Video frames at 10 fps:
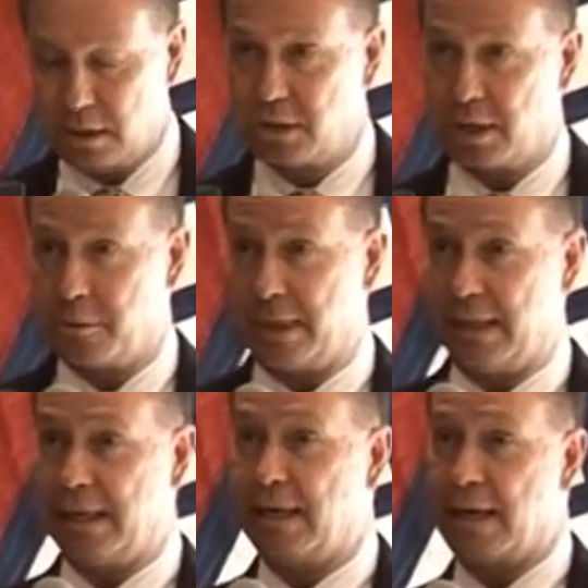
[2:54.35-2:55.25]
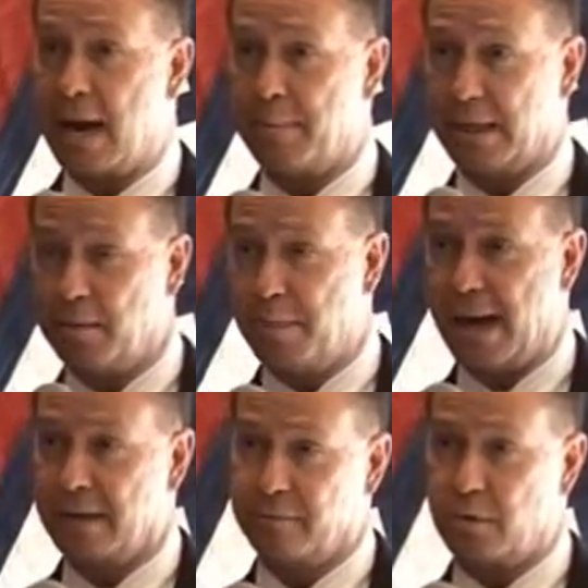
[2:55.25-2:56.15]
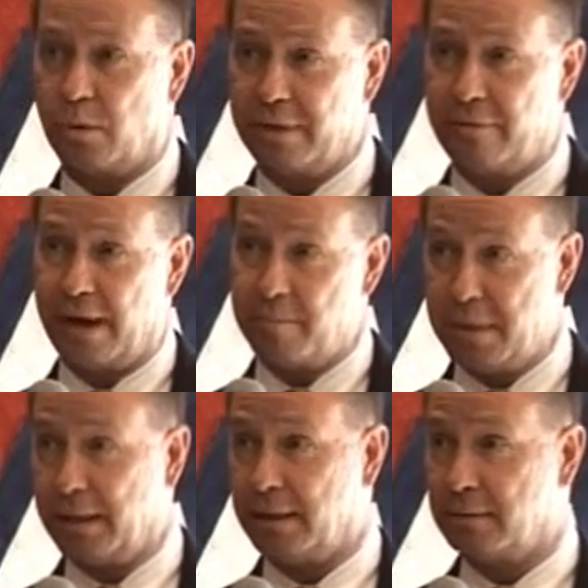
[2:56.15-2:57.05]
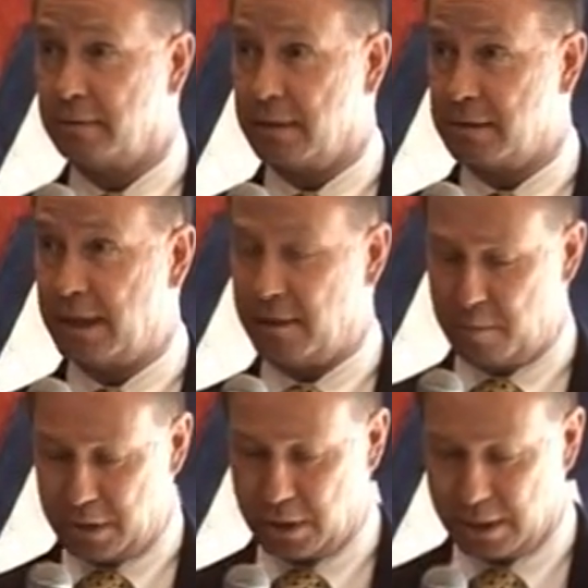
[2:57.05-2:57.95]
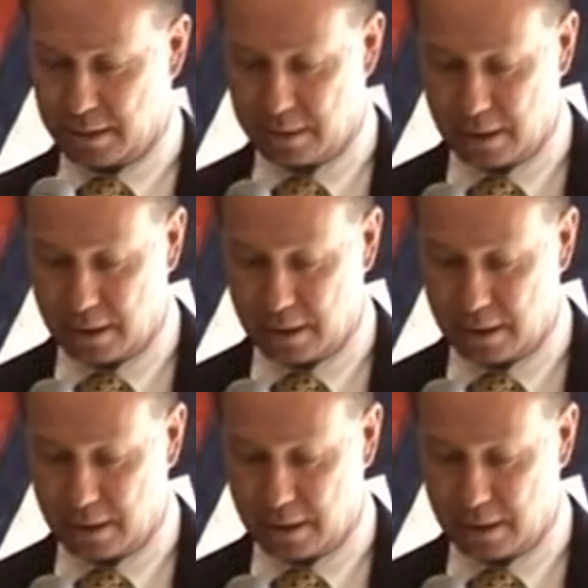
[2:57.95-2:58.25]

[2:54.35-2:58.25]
generated an economic impact of $25 million to the state of Michigan.